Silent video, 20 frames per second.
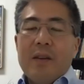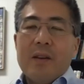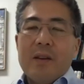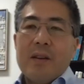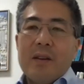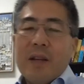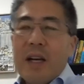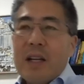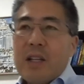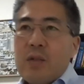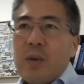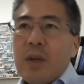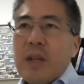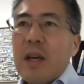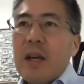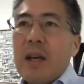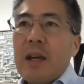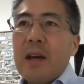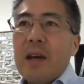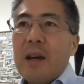Last week
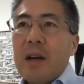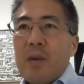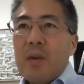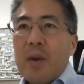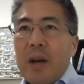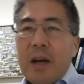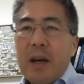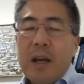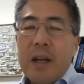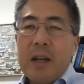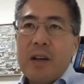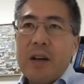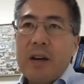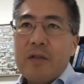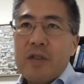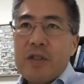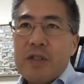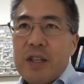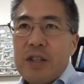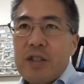I had a
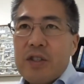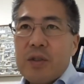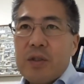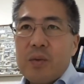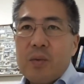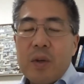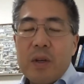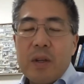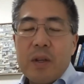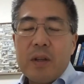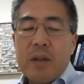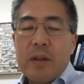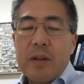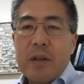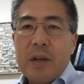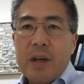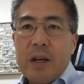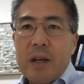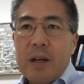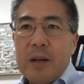conversation with
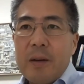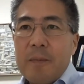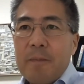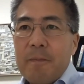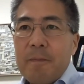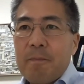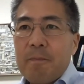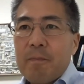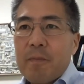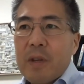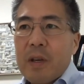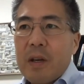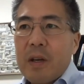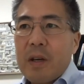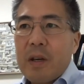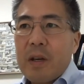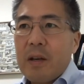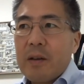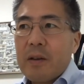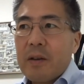
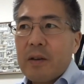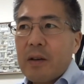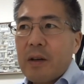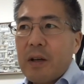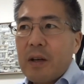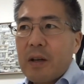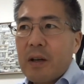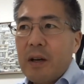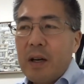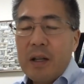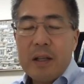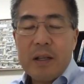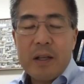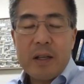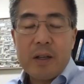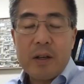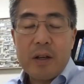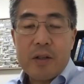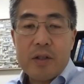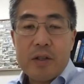a colleague
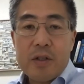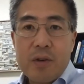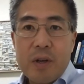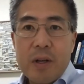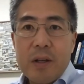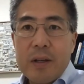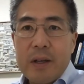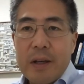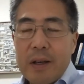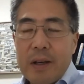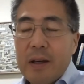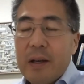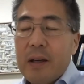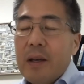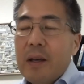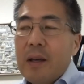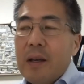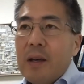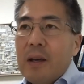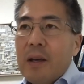in Australia,
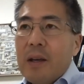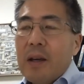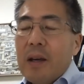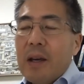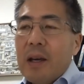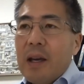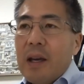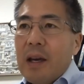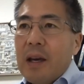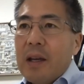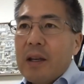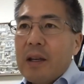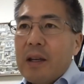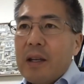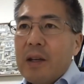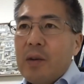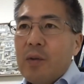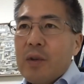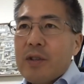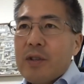and
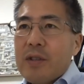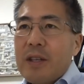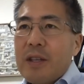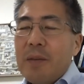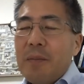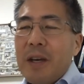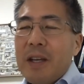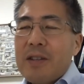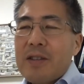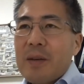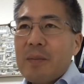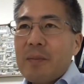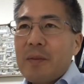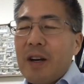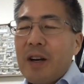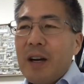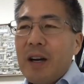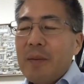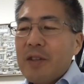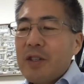he made some
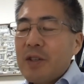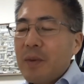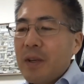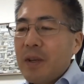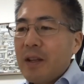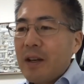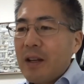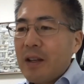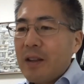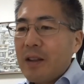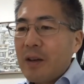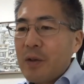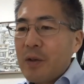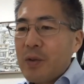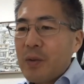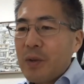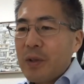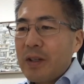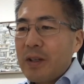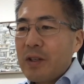comment to me that I thought
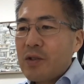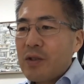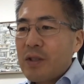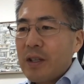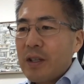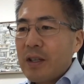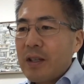was really interesting.